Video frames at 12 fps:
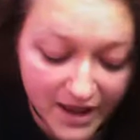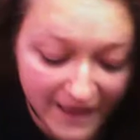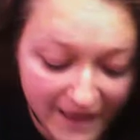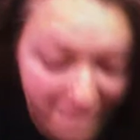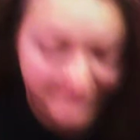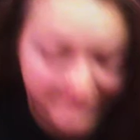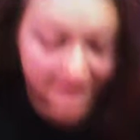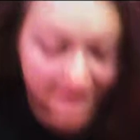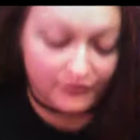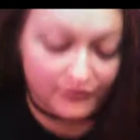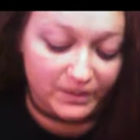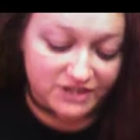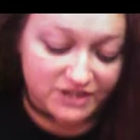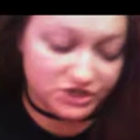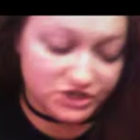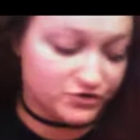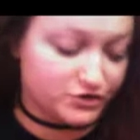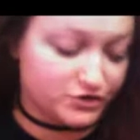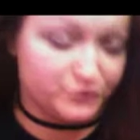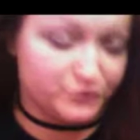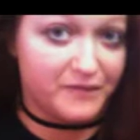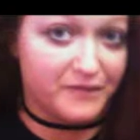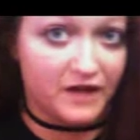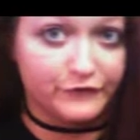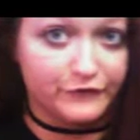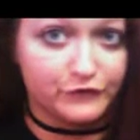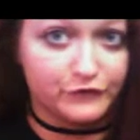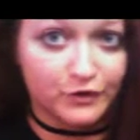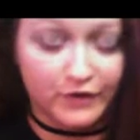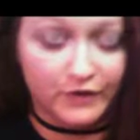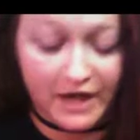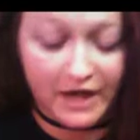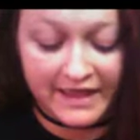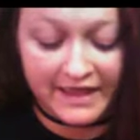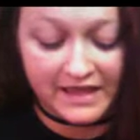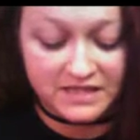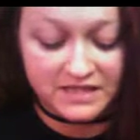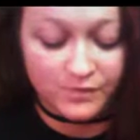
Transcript: And then what I showed you on the floor is